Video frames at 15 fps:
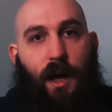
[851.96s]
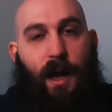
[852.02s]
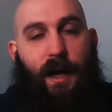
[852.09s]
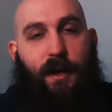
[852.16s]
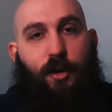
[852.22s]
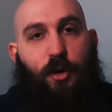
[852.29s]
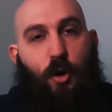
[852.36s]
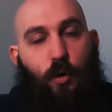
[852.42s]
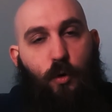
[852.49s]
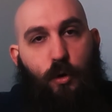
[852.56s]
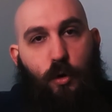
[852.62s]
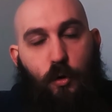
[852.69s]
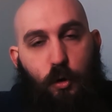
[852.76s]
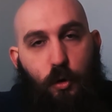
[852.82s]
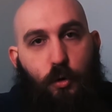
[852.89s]
had no
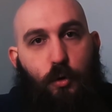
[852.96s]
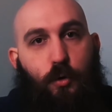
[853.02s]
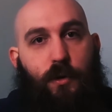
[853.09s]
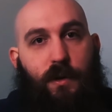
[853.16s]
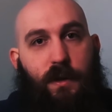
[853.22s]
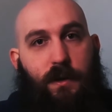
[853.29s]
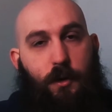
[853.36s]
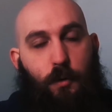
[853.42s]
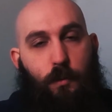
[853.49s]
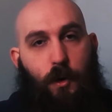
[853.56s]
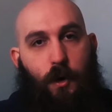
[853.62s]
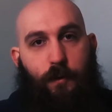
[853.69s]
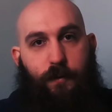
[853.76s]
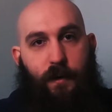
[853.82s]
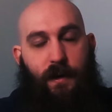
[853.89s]
clue that you
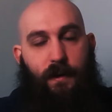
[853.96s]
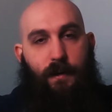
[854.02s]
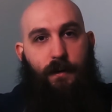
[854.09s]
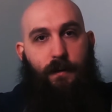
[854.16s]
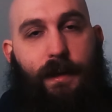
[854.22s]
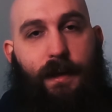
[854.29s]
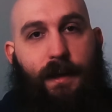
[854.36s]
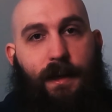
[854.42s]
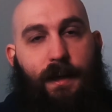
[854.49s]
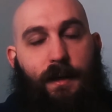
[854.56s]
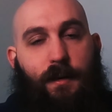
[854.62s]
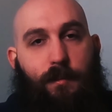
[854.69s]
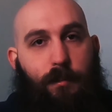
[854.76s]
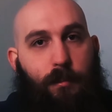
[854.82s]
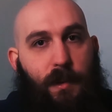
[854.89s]
were offended. They
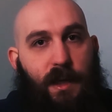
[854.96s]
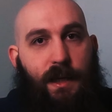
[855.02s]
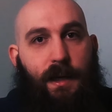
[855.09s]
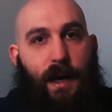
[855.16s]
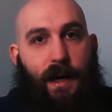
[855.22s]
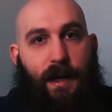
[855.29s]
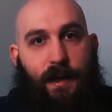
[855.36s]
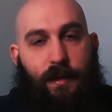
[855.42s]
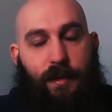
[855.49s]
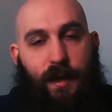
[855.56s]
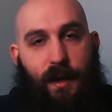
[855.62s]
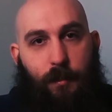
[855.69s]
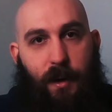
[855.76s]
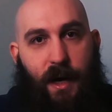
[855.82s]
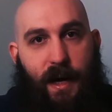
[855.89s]
didn't mean
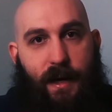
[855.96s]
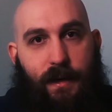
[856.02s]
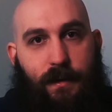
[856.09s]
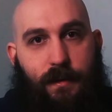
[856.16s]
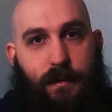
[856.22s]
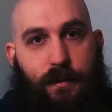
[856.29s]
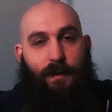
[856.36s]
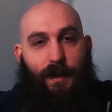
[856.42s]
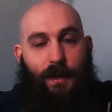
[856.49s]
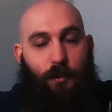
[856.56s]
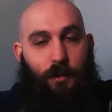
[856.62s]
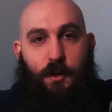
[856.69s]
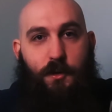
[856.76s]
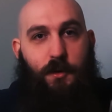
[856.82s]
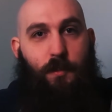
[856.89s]
anything by it. They
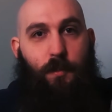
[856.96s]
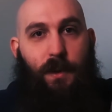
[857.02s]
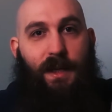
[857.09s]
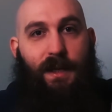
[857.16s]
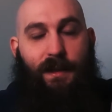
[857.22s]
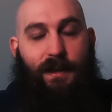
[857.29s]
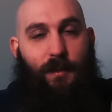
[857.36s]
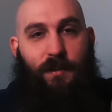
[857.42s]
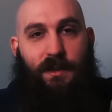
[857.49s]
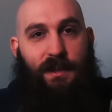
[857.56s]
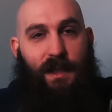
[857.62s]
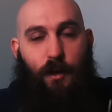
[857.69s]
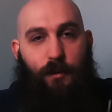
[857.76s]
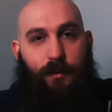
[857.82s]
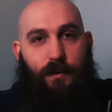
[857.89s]
were just being
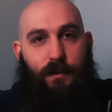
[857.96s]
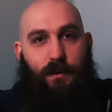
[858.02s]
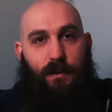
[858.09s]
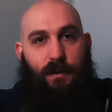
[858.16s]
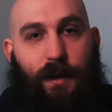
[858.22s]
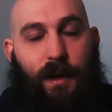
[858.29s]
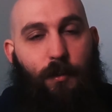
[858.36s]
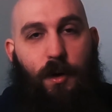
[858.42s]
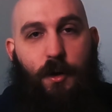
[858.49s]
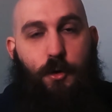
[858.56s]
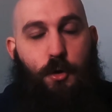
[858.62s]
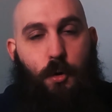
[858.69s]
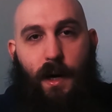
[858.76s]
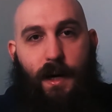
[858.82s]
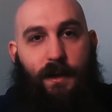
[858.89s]
themselves. They weren't
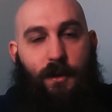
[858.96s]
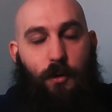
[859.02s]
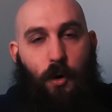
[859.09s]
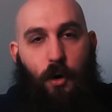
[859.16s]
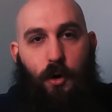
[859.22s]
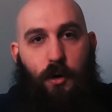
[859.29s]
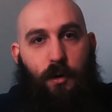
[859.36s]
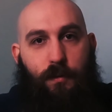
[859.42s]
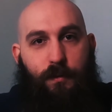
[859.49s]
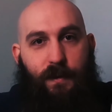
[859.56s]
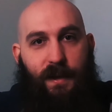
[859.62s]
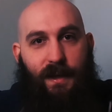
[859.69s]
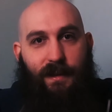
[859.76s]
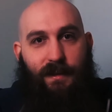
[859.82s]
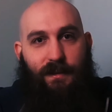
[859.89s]
trying to hurt your
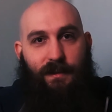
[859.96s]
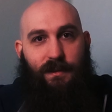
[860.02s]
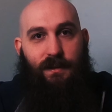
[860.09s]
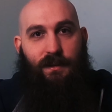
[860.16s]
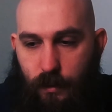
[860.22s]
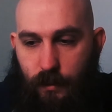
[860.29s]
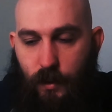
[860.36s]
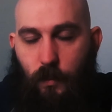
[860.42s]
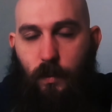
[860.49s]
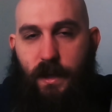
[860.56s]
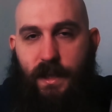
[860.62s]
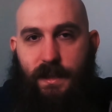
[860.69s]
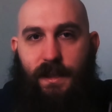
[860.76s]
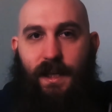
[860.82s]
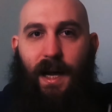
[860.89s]
feelings. The
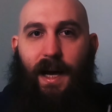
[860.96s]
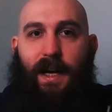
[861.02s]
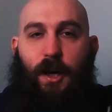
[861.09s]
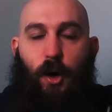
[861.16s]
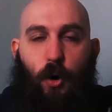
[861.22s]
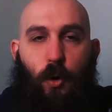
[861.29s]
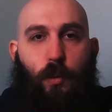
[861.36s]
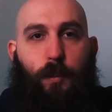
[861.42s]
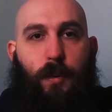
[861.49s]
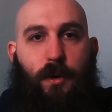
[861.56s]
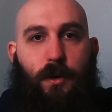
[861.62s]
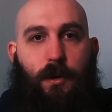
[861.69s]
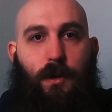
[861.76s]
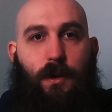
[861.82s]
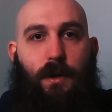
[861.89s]
reason I hope
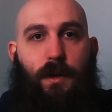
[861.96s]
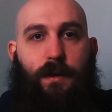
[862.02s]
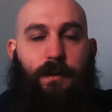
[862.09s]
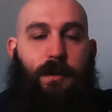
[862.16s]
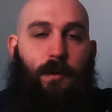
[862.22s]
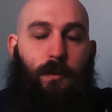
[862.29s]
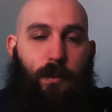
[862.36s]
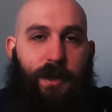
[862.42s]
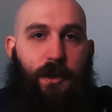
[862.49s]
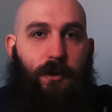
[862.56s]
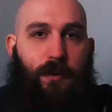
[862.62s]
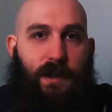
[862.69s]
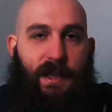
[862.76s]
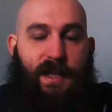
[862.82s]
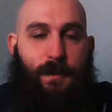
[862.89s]
that we
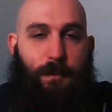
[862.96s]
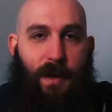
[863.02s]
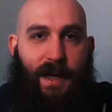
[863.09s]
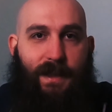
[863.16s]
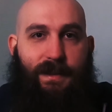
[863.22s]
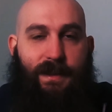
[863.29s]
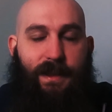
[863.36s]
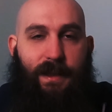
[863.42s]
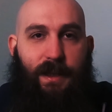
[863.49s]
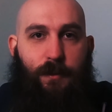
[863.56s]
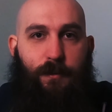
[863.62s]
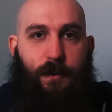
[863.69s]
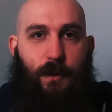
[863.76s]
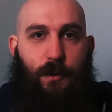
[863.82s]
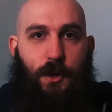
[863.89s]
don't need masking in the
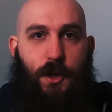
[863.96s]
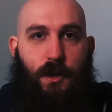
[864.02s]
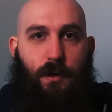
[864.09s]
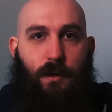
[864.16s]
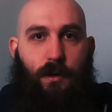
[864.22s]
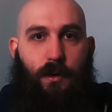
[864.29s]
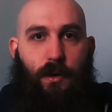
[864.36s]
future